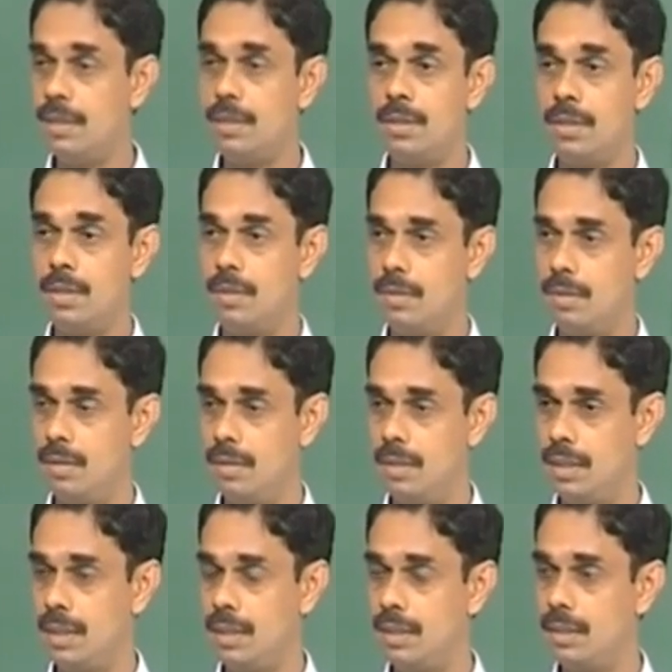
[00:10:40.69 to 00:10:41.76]
So uh,
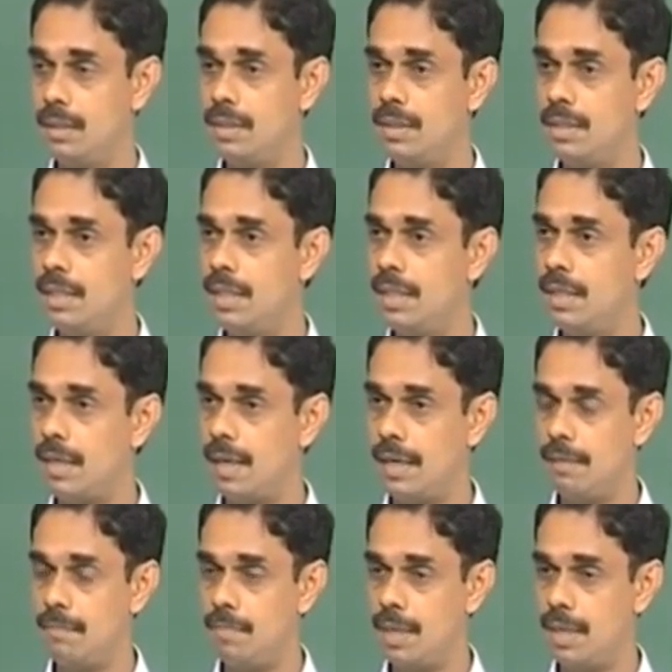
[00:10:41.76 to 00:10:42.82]
uh, this is indeed
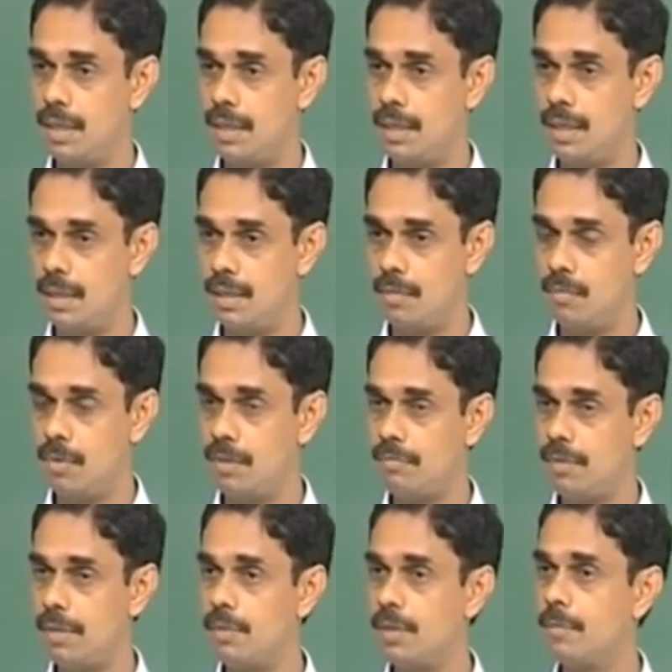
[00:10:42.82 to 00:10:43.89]
right but what
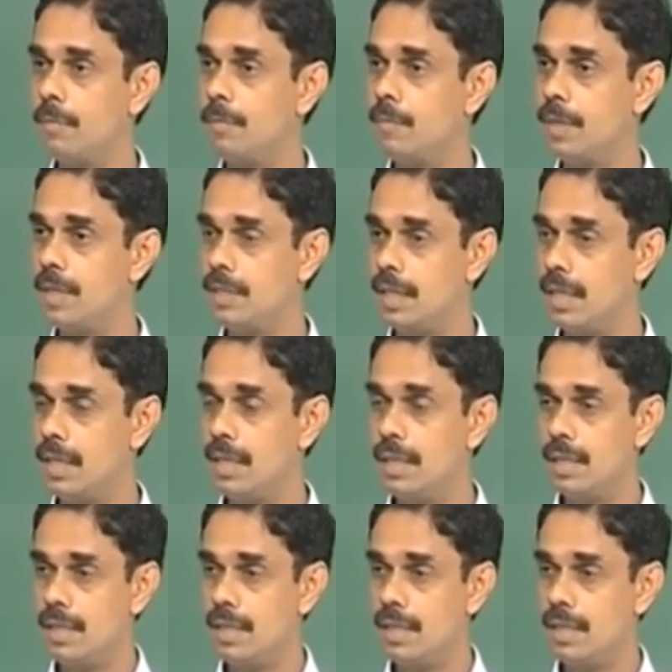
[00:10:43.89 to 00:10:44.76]
we have to remember is that